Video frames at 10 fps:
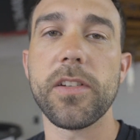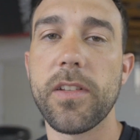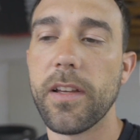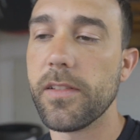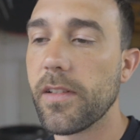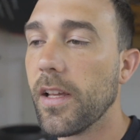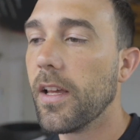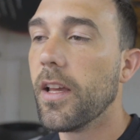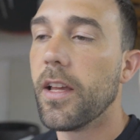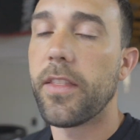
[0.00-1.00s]
just because
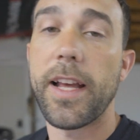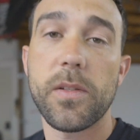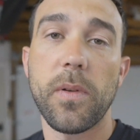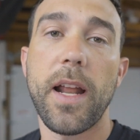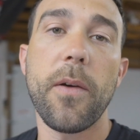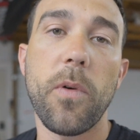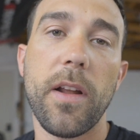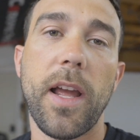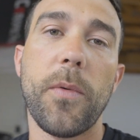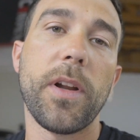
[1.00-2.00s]
that's what I
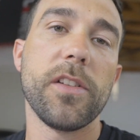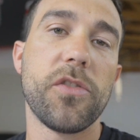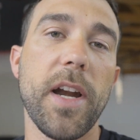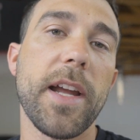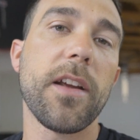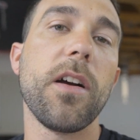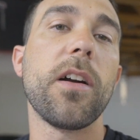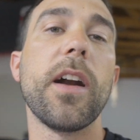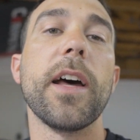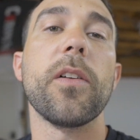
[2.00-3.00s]
want. I want a drag
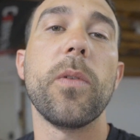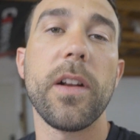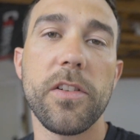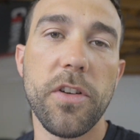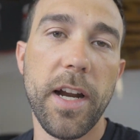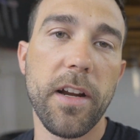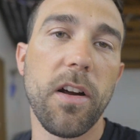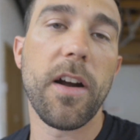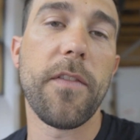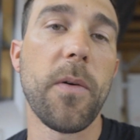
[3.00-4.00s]
car. I don't want a track
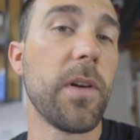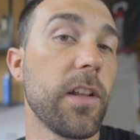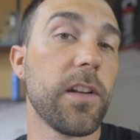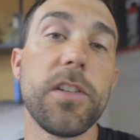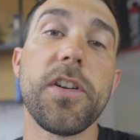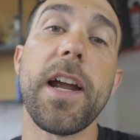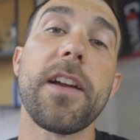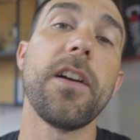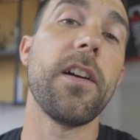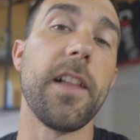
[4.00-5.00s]
car. If I wanted a
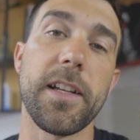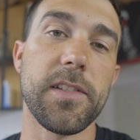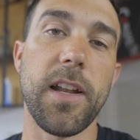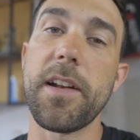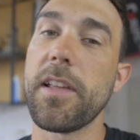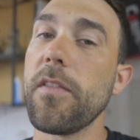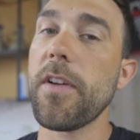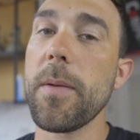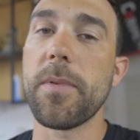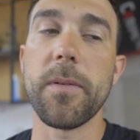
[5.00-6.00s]
track car, like I said, I'd get a
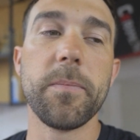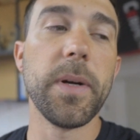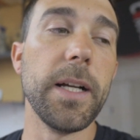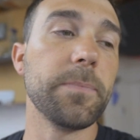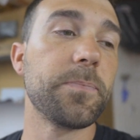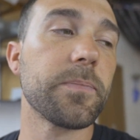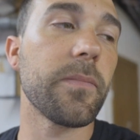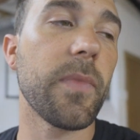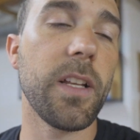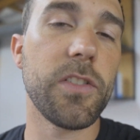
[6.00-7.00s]
Viper. But
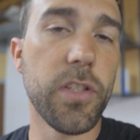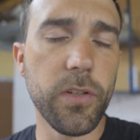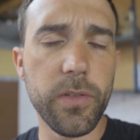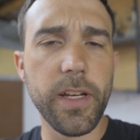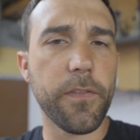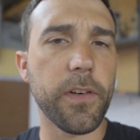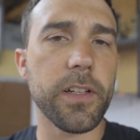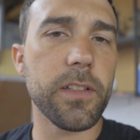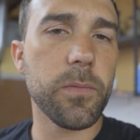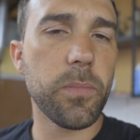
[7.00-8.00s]
two
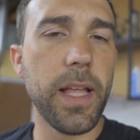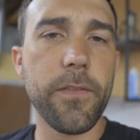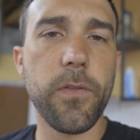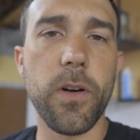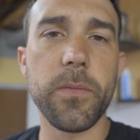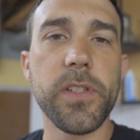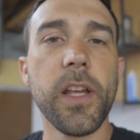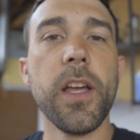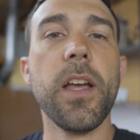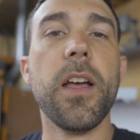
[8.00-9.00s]
different platforms.
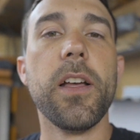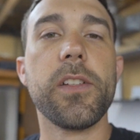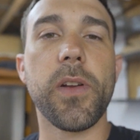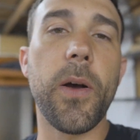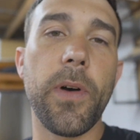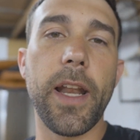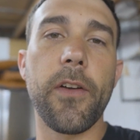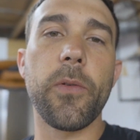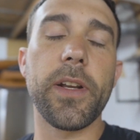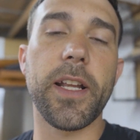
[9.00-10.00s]
So I want
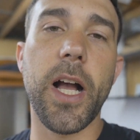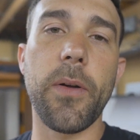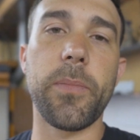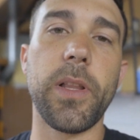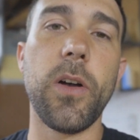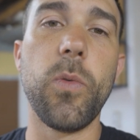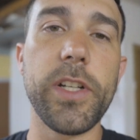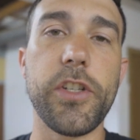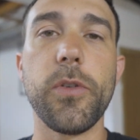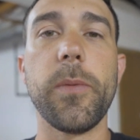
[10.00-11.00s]
everyone to comment below
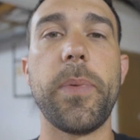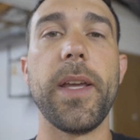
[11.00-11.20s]
which you would